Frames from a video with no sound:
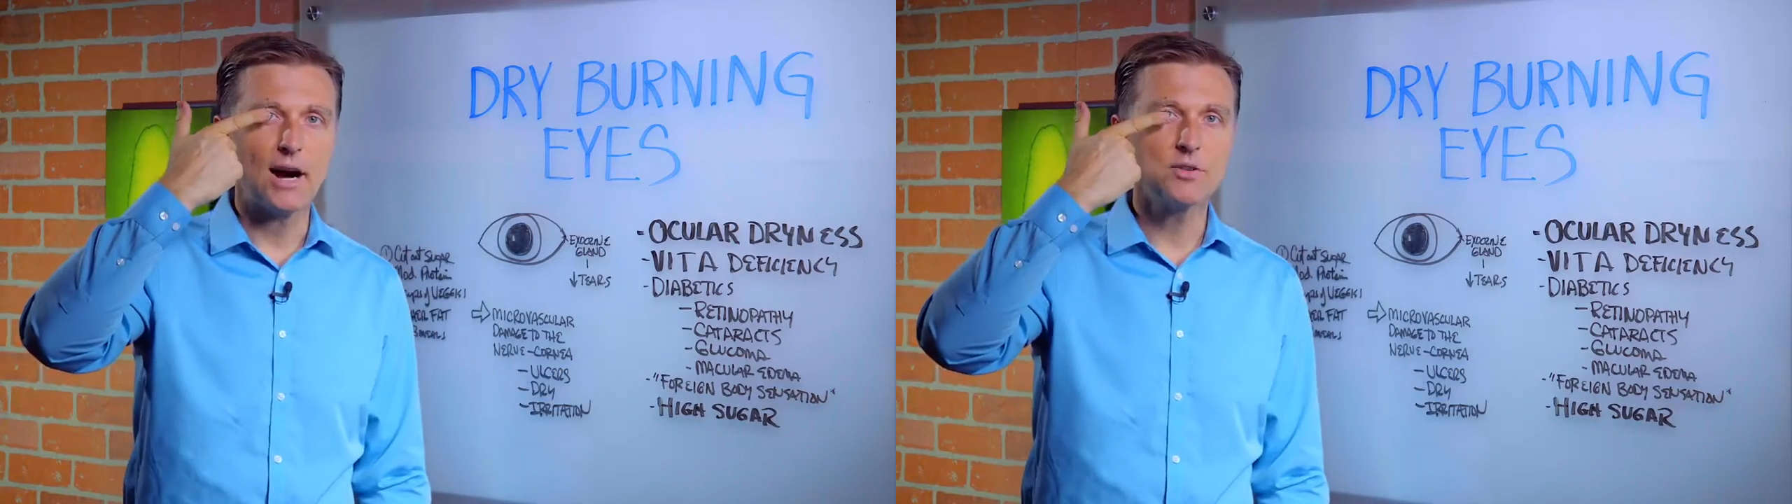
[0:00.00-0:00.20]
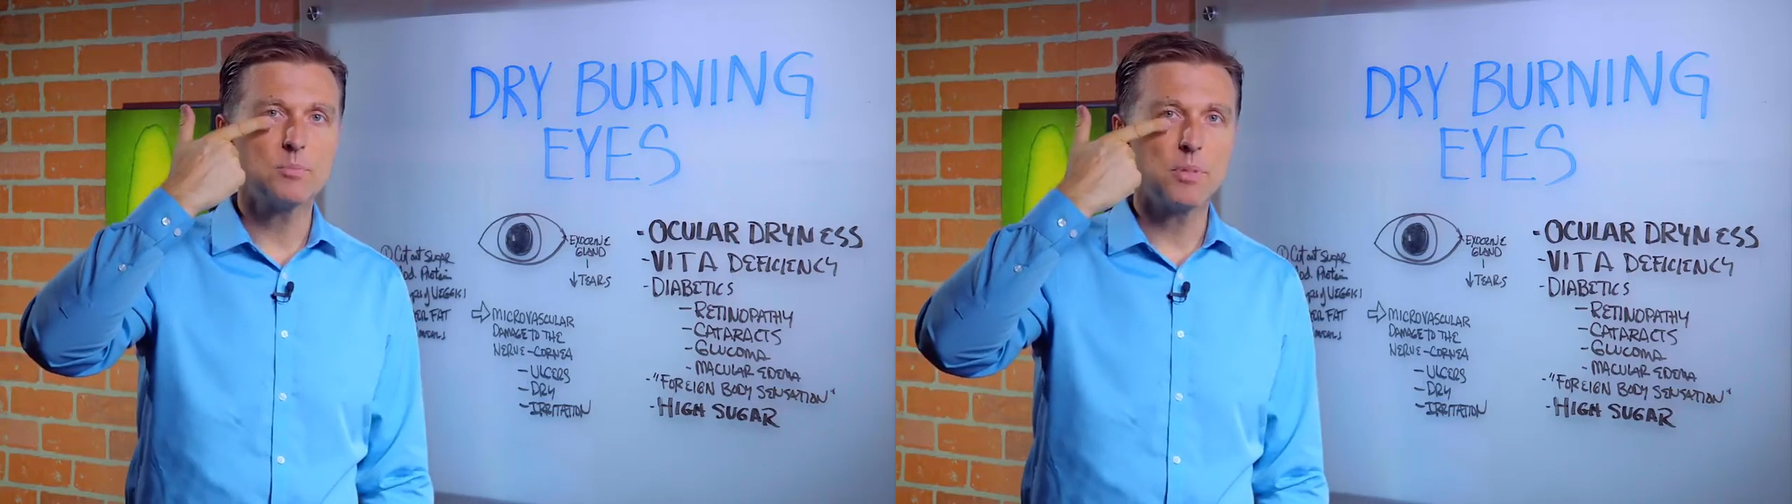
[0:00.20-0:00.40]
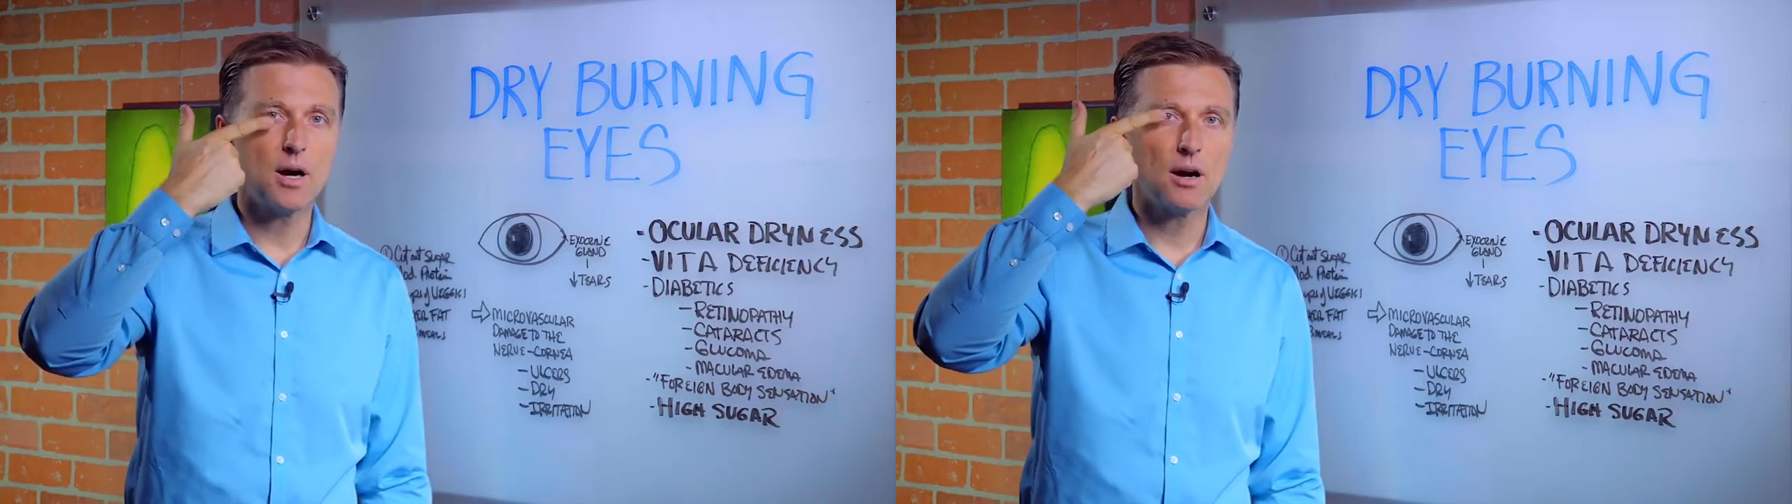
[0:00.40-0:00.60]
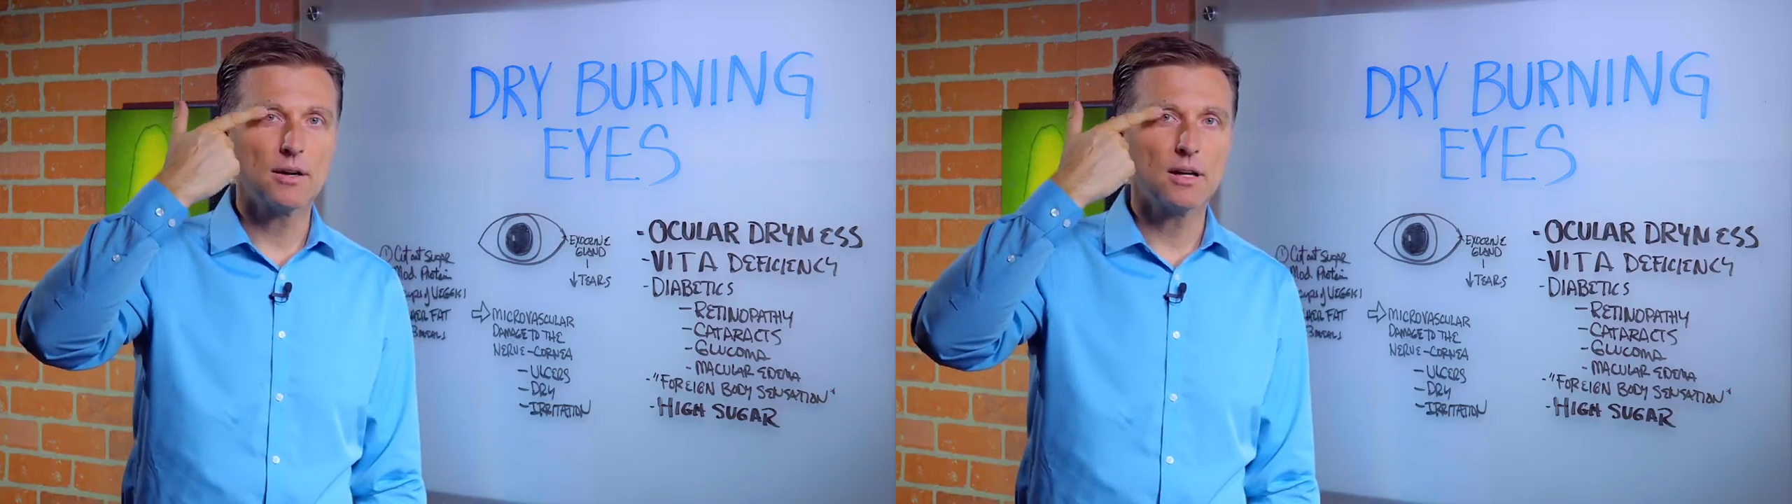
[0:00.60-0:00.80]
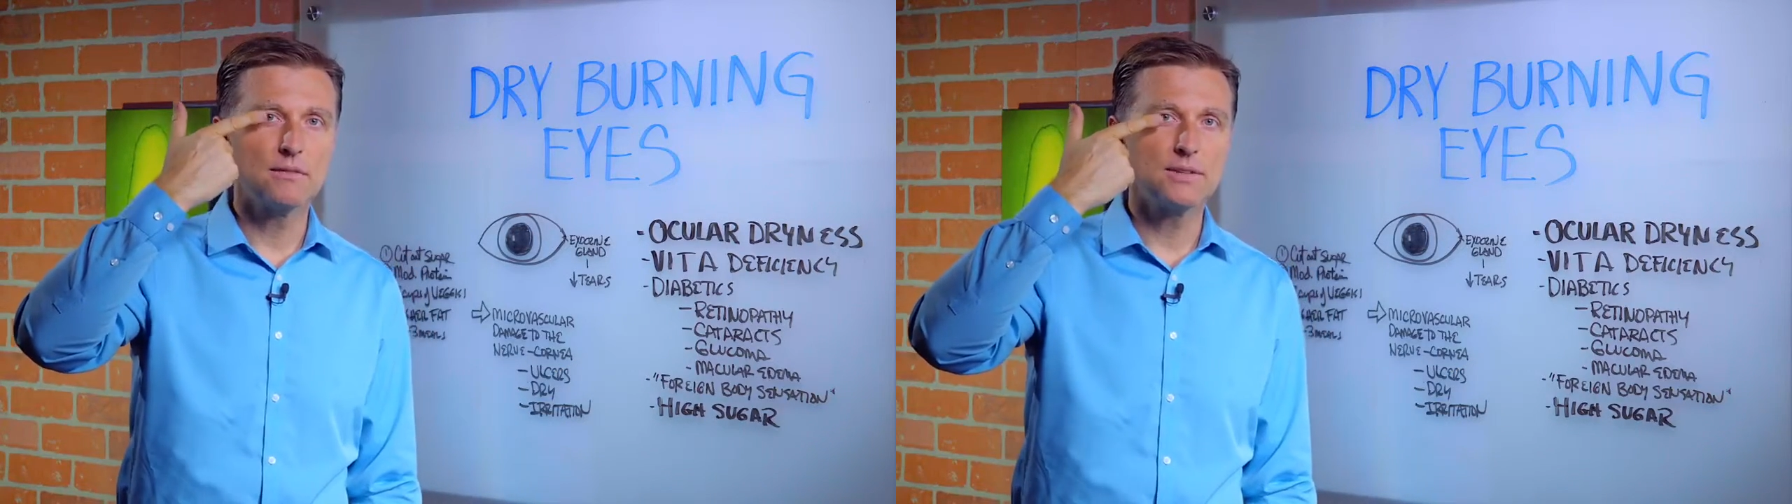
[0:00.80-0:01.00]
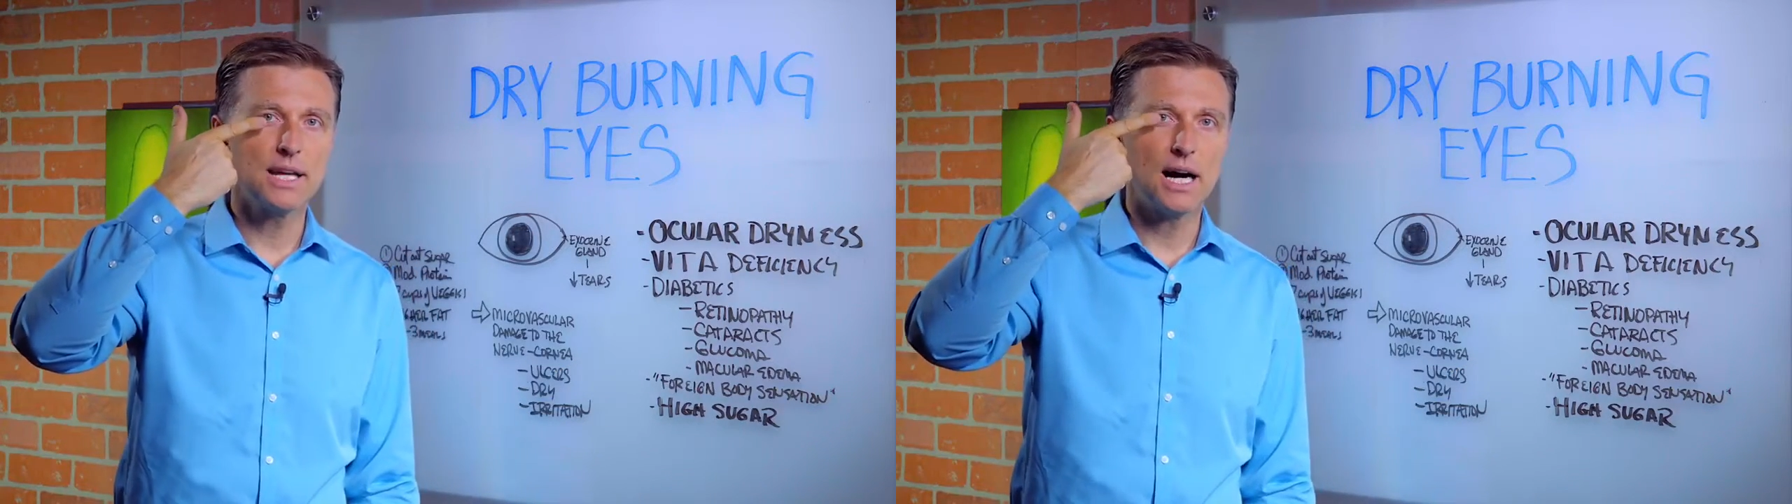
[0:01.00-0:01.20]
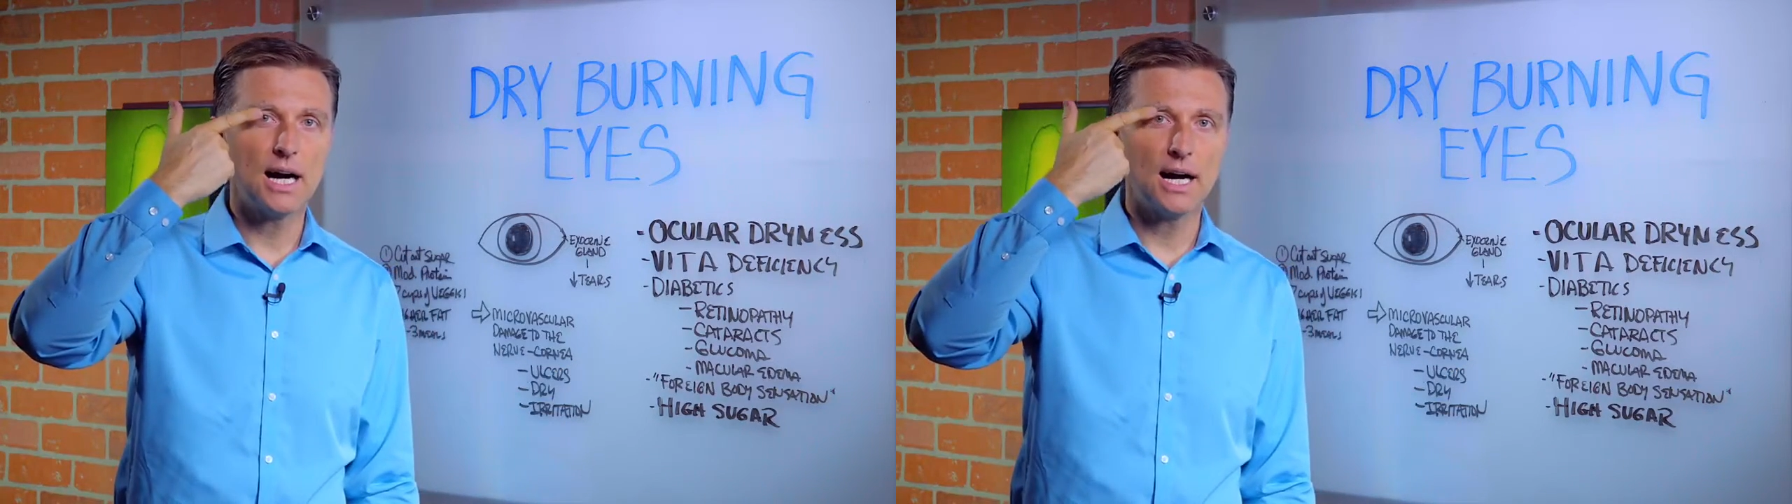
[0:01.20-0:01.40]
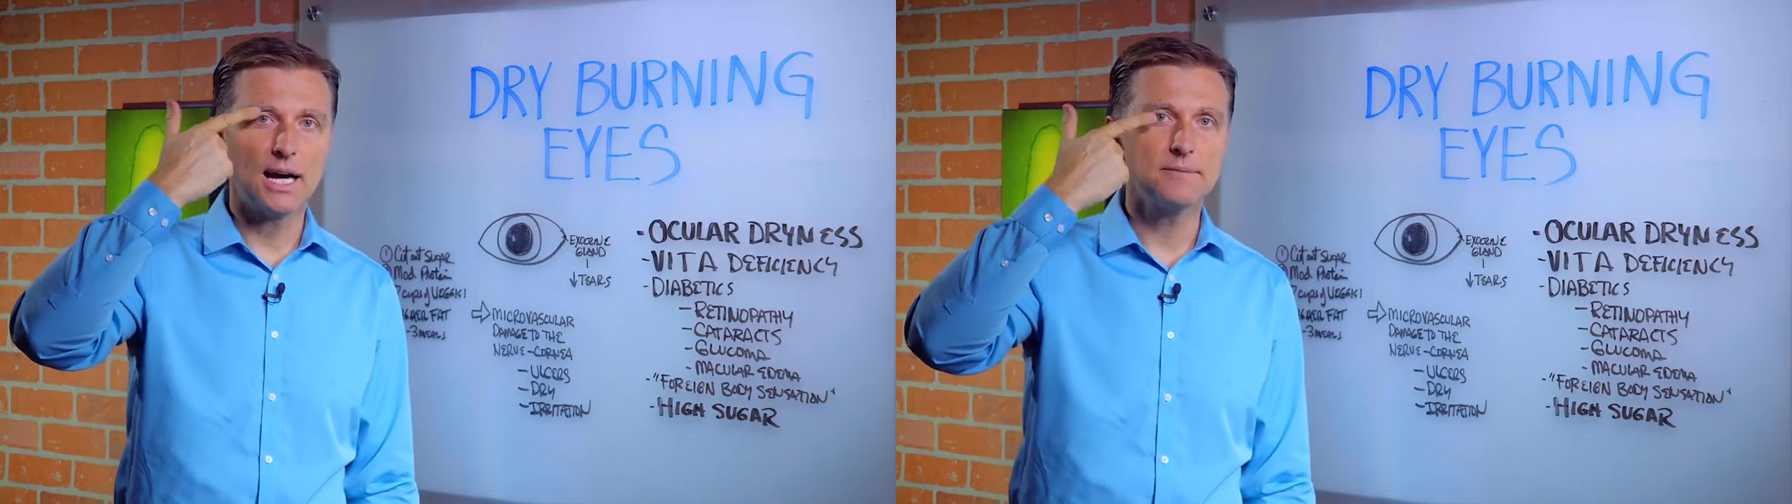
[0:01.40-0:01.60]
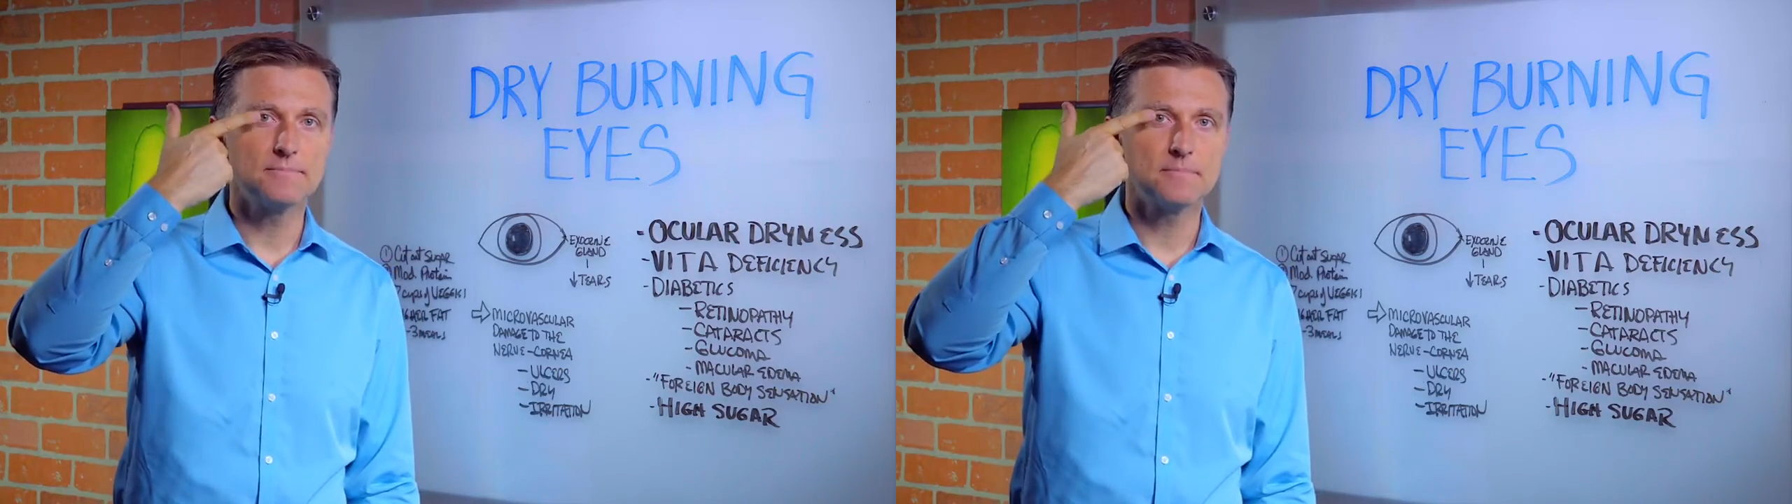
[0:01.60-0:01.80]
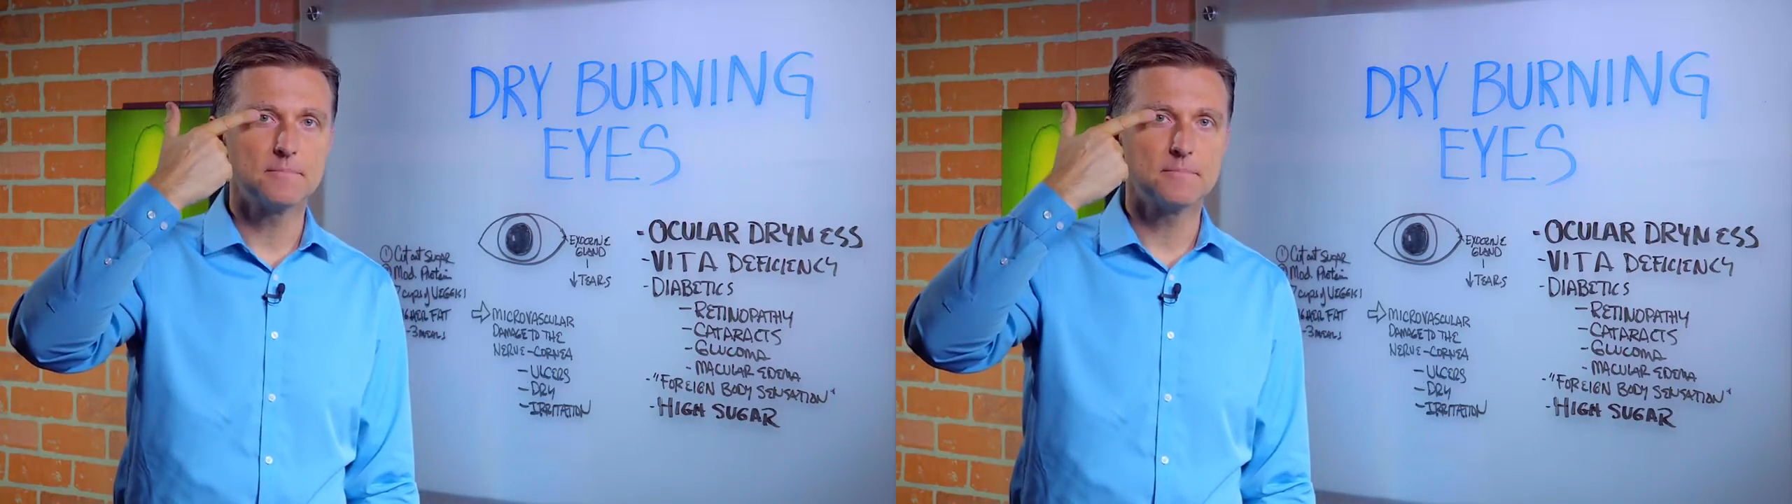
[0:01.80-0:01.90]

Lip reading: outer part of the eye,